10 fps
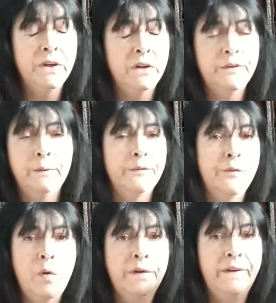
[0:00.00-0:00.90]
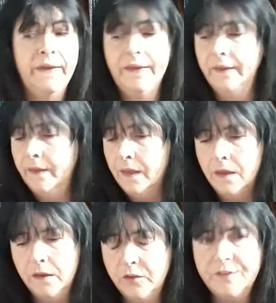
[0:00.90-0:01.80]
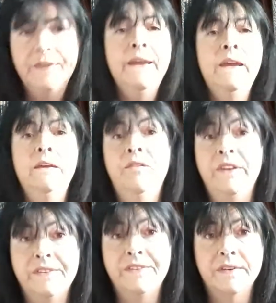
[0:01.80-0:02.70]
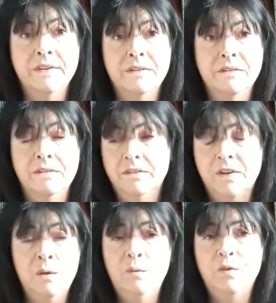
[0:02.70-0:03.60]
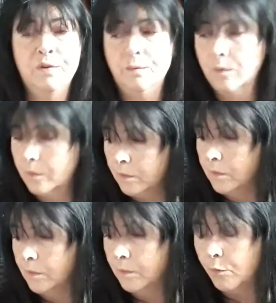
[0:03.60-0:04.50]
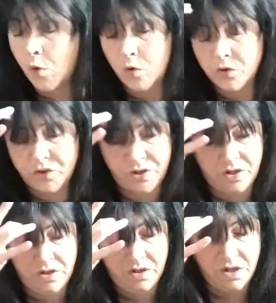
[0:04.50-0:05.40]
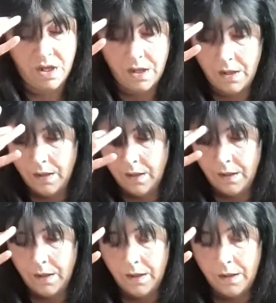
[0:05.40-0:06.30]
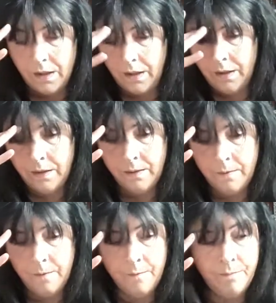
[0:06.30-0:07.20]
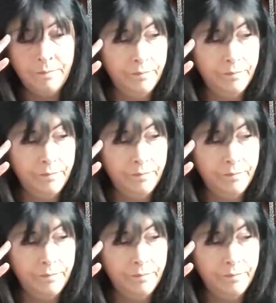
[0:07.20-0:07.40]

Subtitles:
not do it for one day. Just leave it. Don't rush. Now,